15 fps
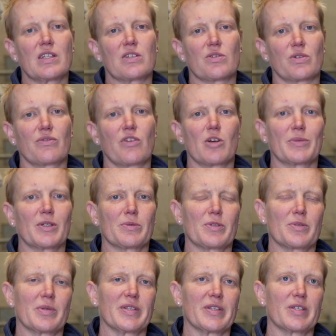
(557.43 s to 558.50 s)
So the farm animal
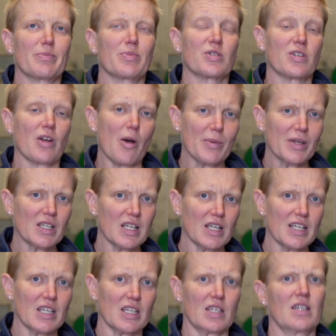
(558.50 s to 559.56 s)
species
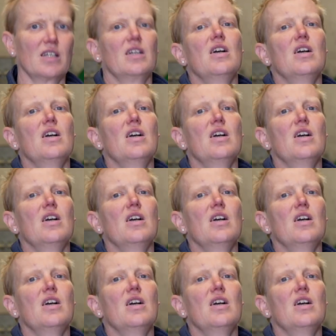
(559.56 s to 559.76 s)
predominantly